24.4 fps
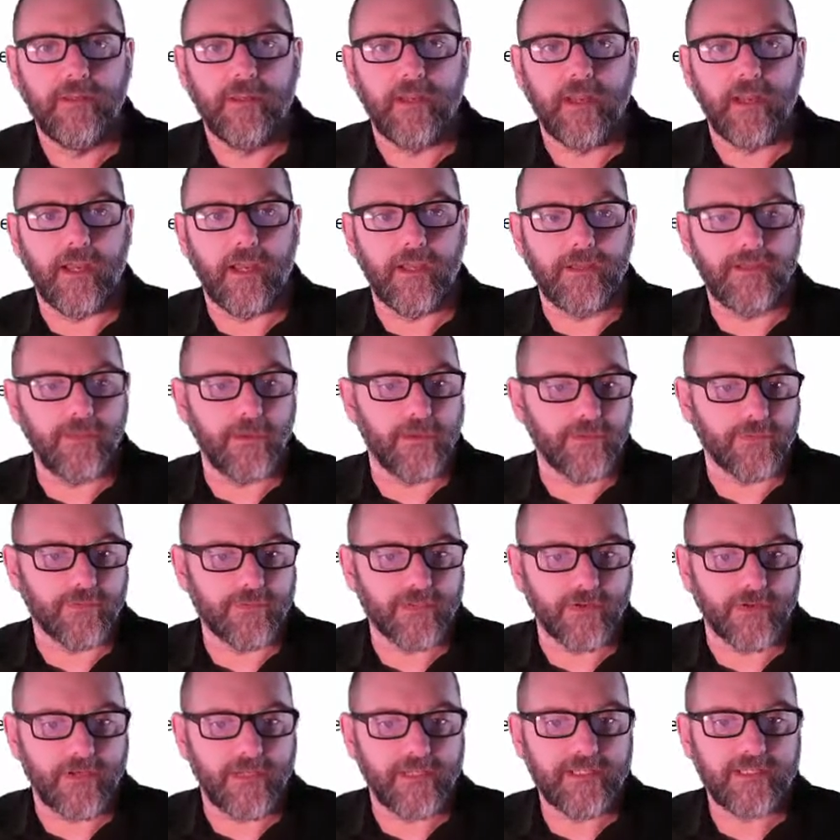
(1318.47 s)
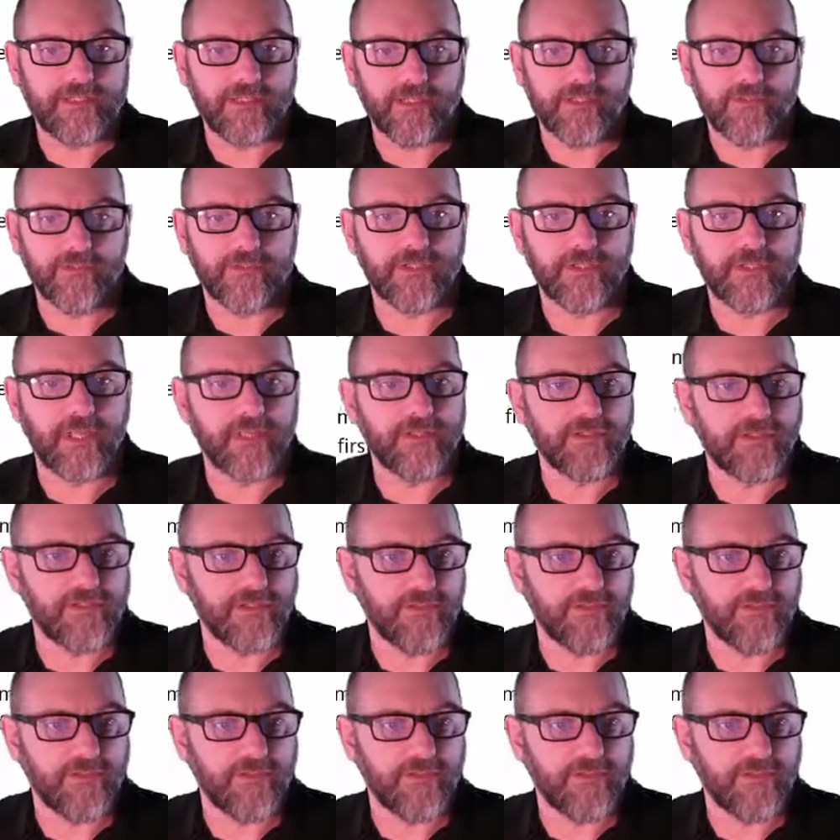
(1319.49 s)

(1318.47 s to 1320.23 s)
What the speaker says: At least exercise